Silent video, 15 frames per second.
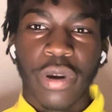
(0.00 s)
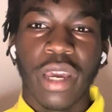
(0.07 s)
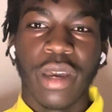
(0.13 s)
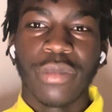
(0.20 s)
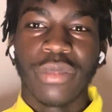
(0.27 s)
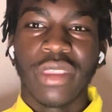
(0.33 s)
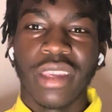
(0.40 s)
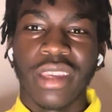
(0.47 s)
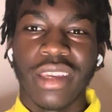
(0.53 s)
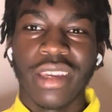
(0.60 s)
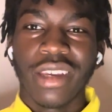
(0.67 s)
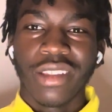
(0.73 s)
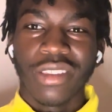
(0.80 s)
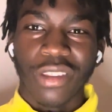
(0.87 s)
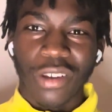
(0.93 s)
MD.
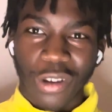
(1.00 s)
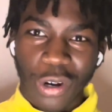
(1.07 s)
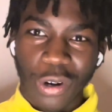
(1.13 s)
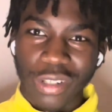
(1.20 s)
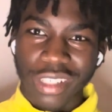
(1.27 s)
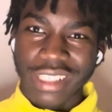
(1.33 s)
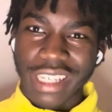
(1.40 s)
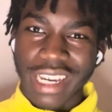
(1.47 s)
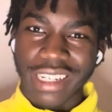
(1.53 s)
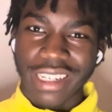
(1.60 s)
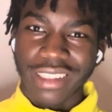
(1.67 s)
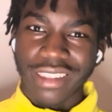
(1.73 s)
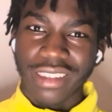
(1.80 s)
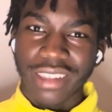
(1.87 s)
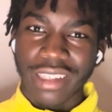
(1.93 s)
The cold is getting the
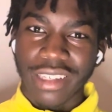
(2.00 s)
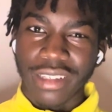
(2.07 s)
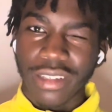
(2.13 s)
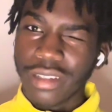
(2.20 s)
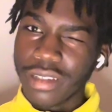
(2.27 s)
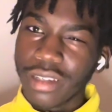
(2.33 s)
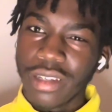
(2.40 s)
scene.